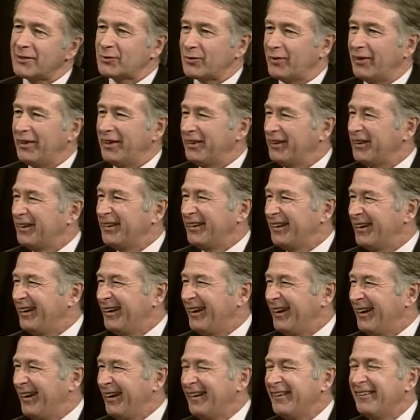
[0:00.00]
that's
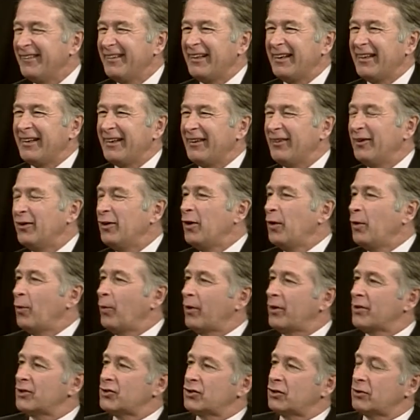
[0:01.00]
fine.
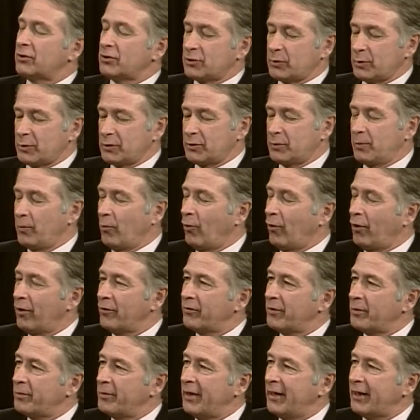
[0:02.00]
Whereas yours was more
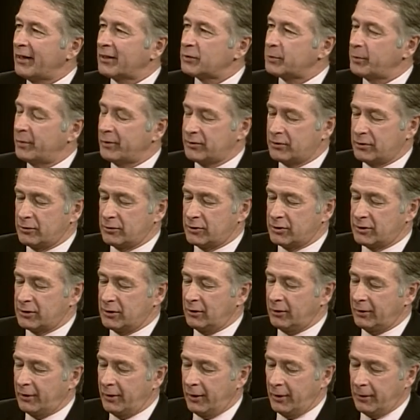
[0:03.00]
of a mix, but there's
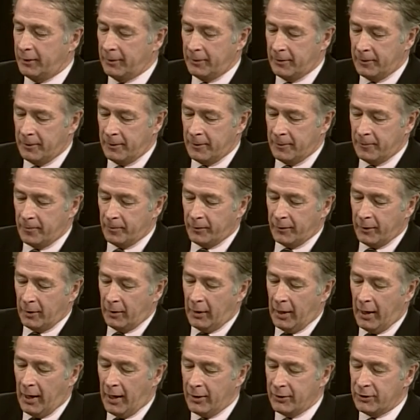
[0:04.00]
still a,
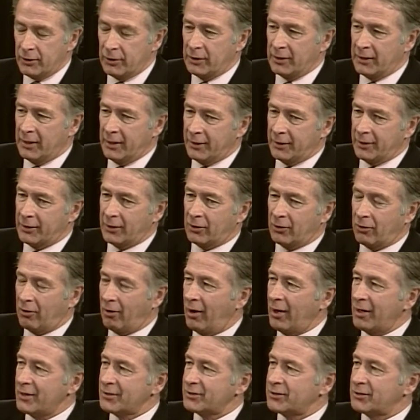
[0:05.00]
how do you get it
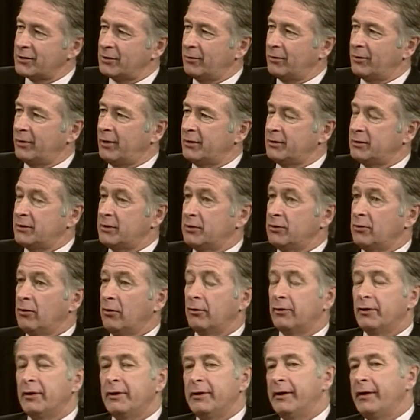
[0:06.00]
across to a
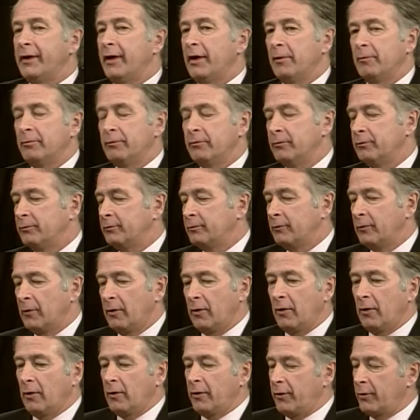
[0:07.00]
19-year-old?
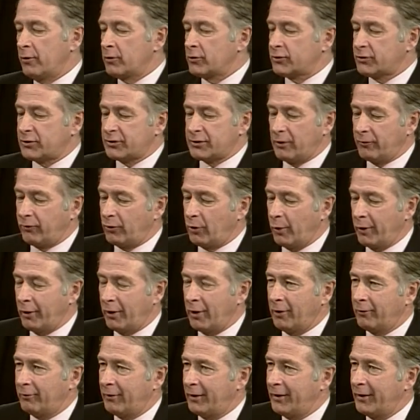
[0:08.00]
There's stuff going
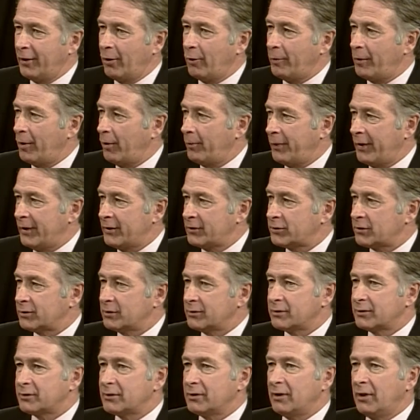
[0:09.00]
on right now about
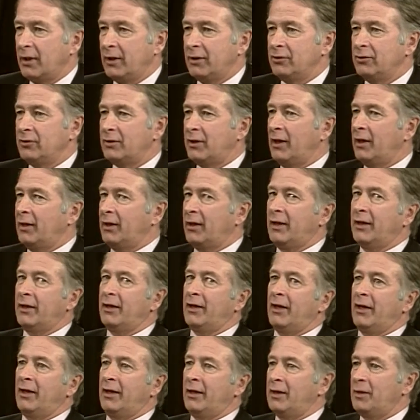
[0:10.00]
pensions, and you can't get
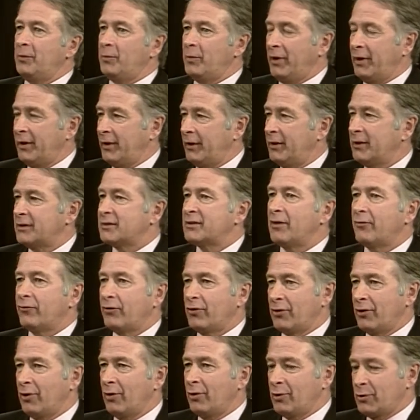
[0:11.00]
anybody except
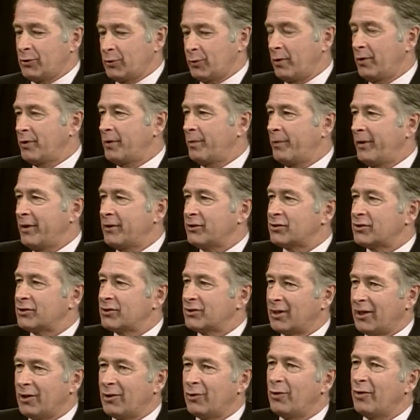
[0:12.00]
for those where the pension's
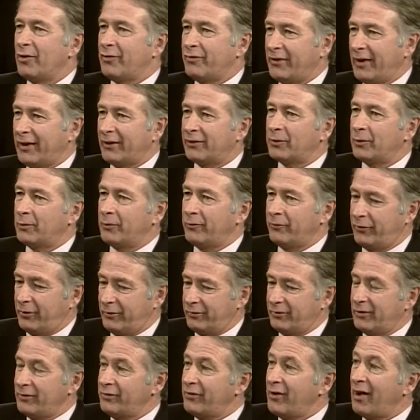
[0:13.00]
going to affect them,
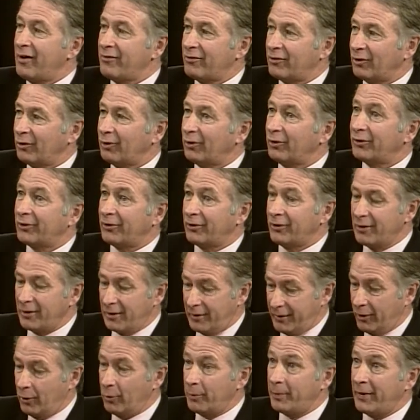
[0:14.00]
55 mm-hmm, or older.
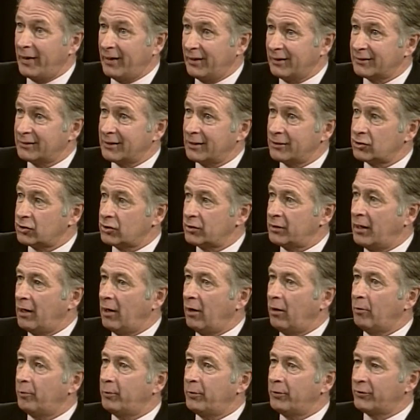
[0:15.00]
They're paying attention
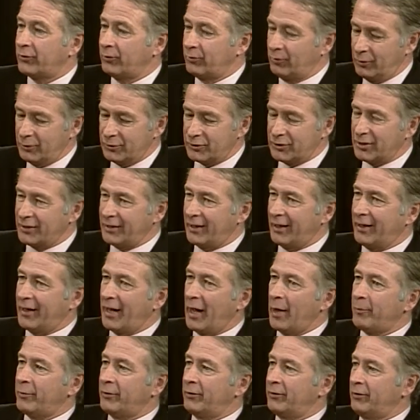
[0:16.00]
now, but the roots of that
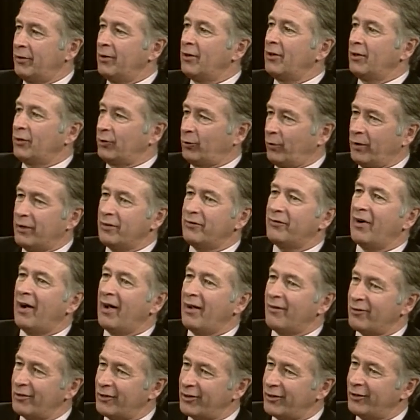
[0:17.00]
happened
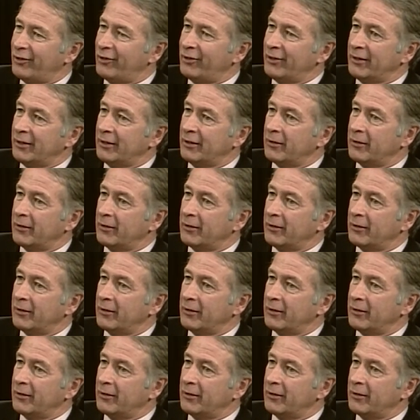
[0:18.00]
25 or 30.